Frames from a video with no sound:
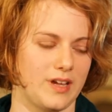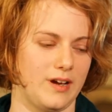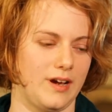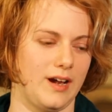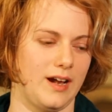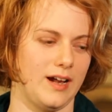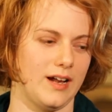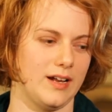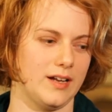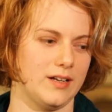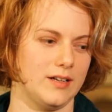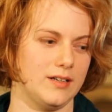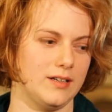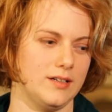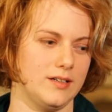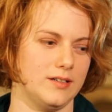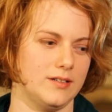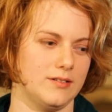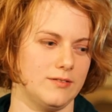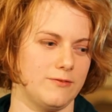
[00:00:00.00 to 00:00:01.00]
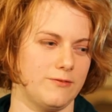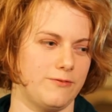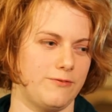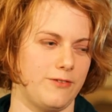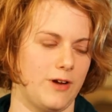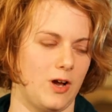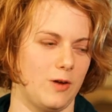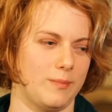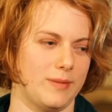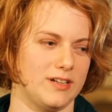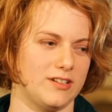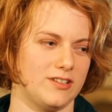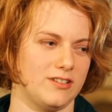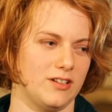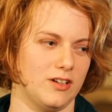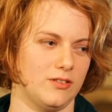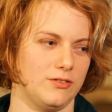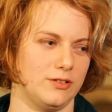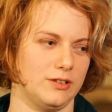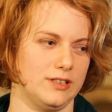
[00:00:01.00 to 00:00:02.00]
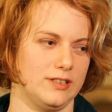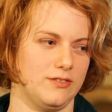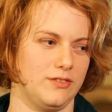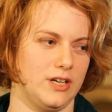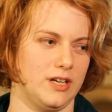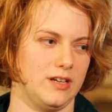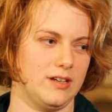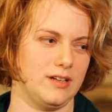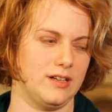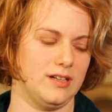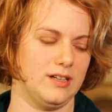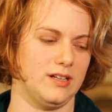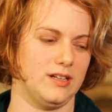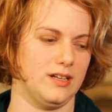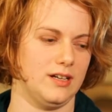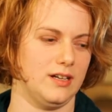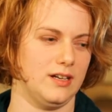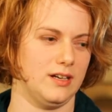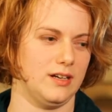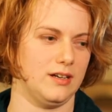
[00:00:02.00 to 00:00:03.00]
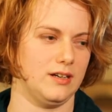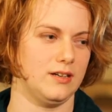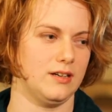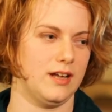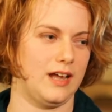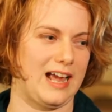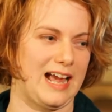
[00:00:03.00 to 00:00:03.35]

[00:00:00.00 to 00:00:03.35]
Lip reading: I found myself living in